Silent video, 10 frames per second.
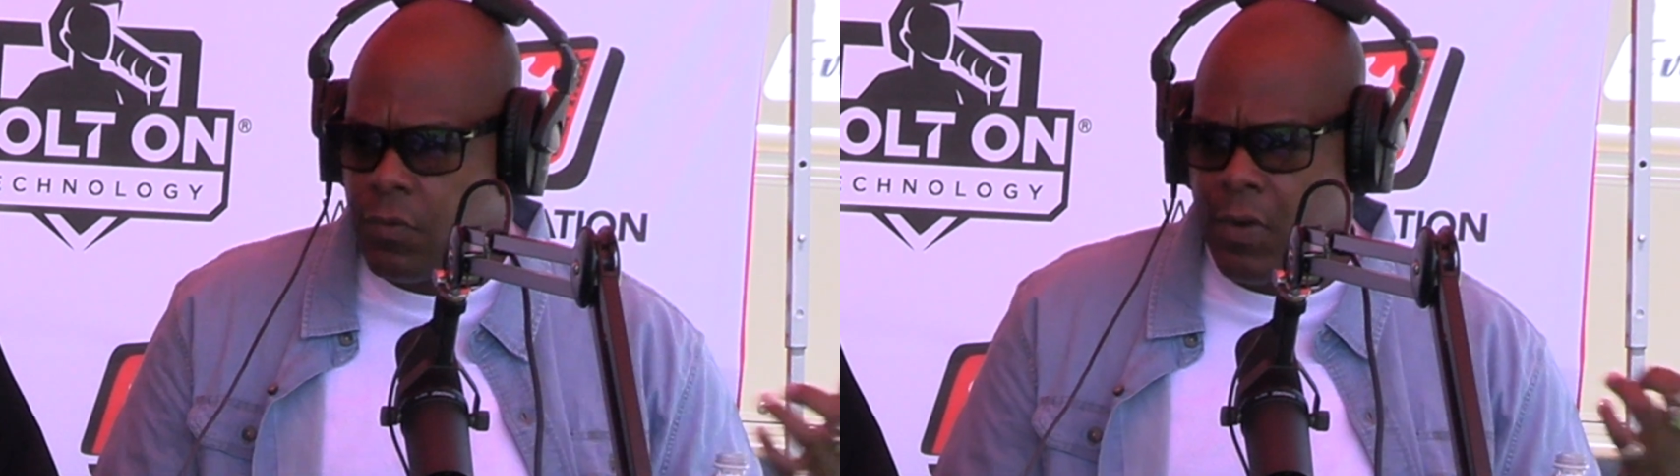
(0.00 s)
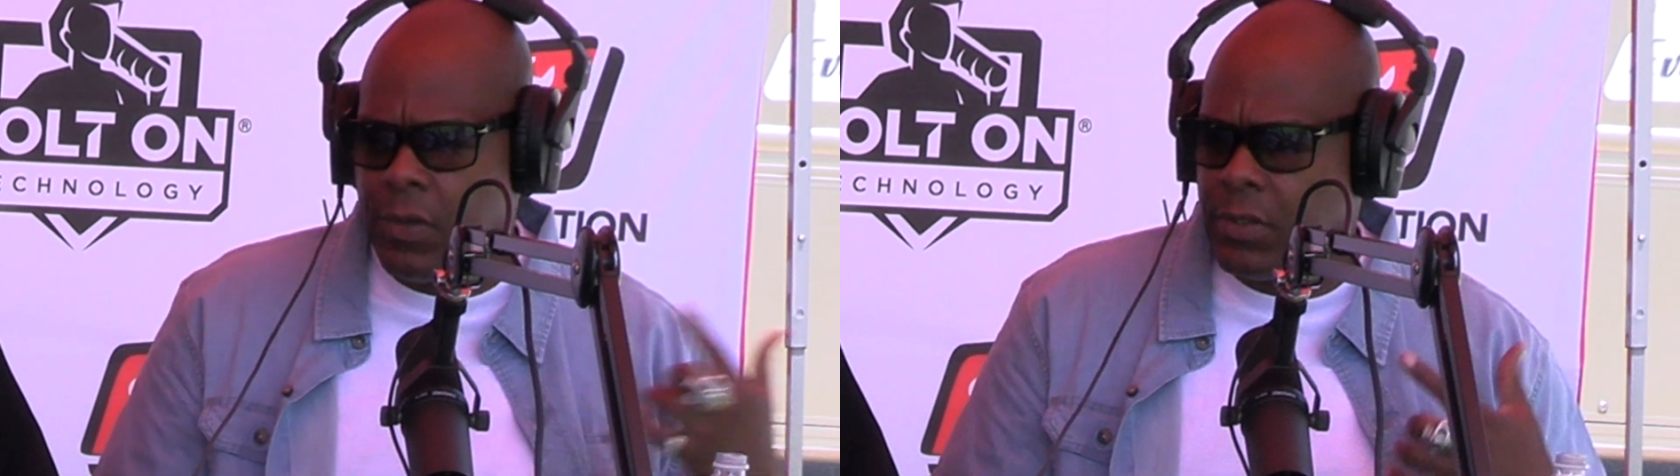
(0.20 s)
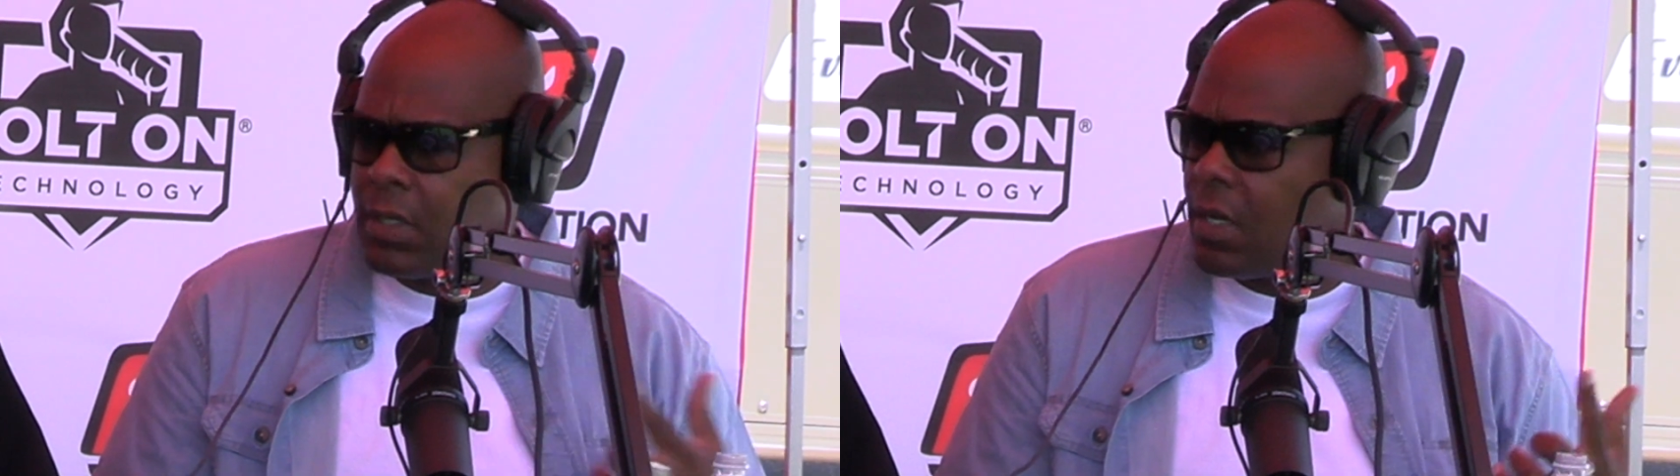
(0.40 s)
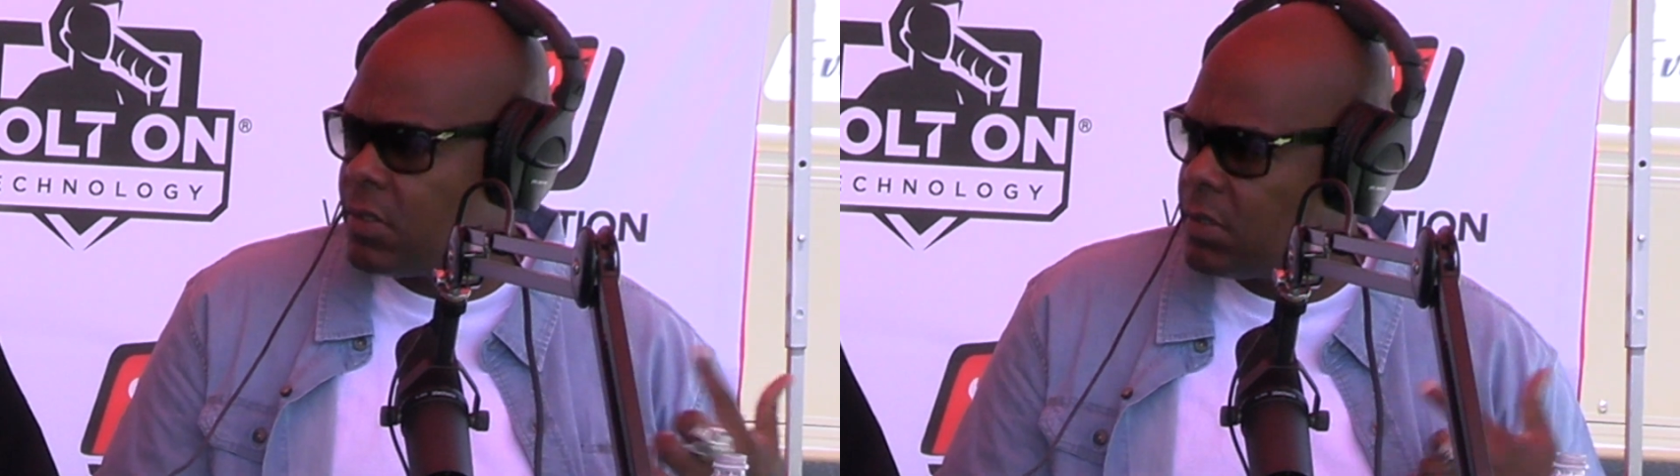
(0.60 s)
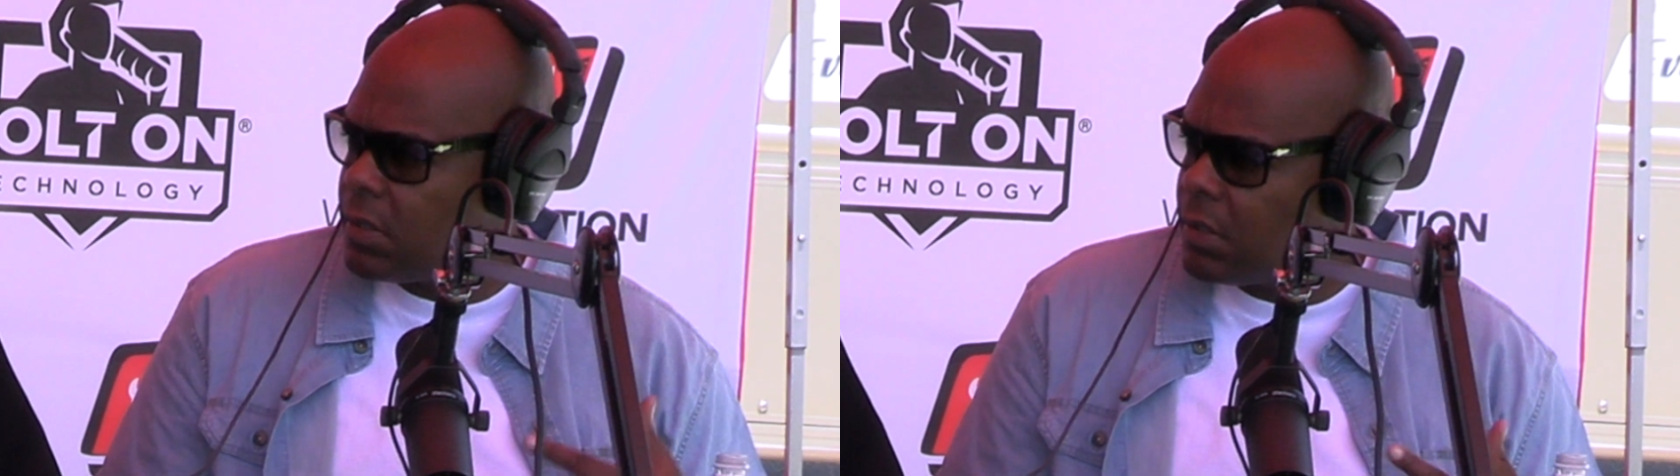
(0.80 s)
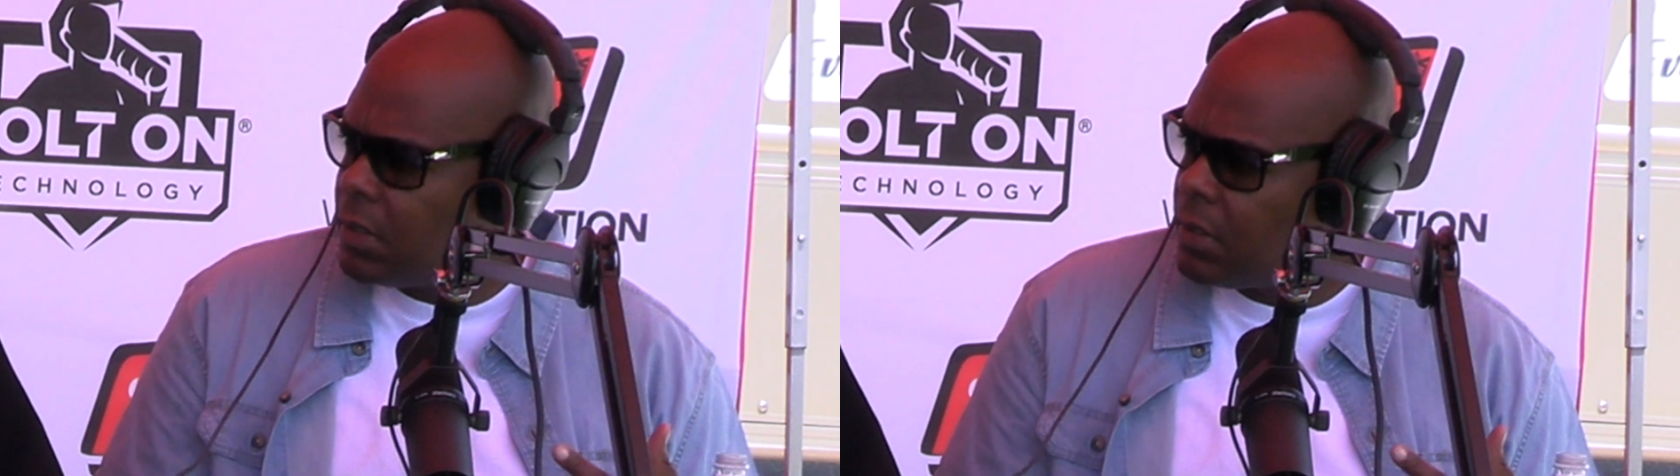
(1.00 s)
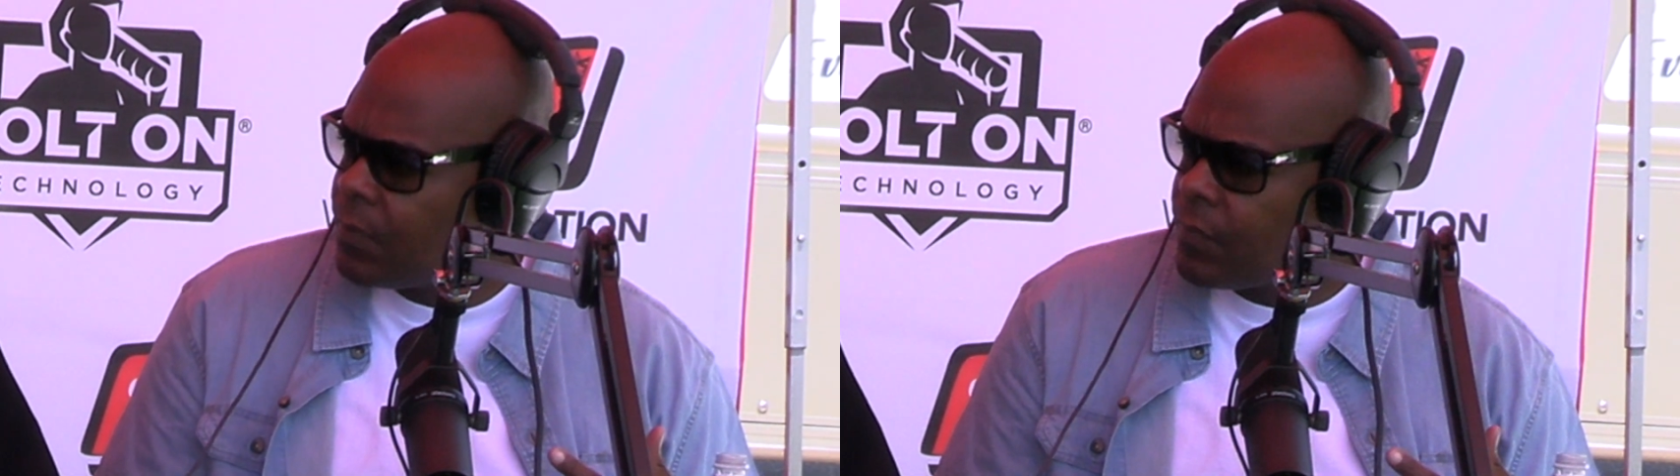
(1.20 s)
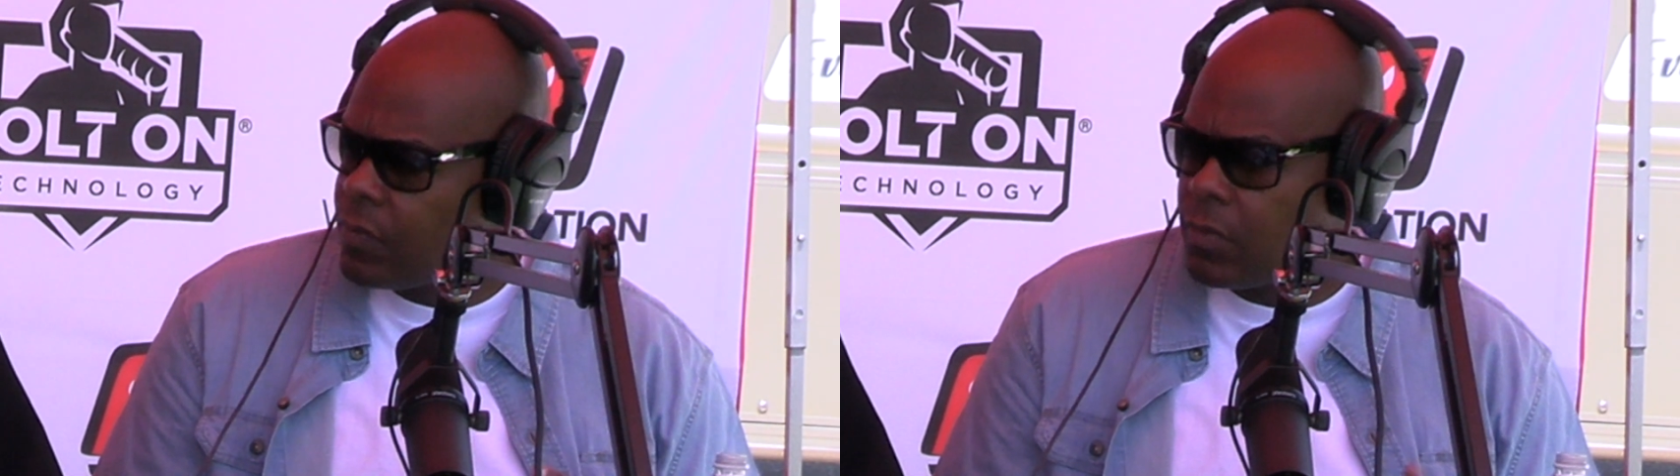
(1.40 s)
wasn't around it
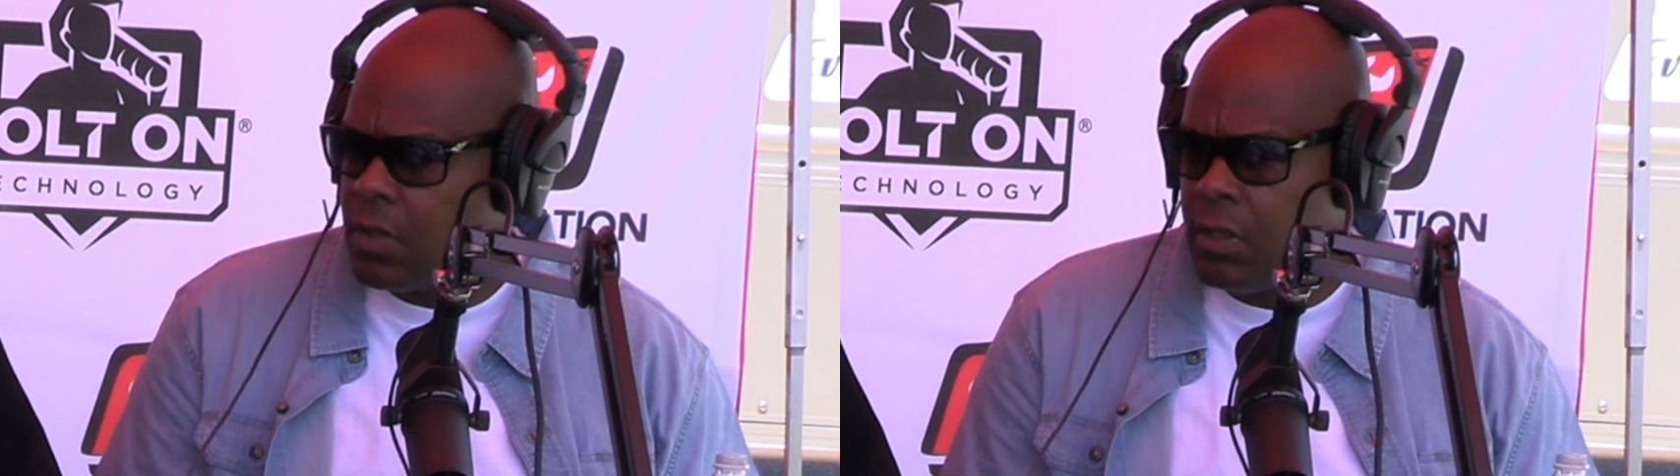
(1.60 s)
constantly.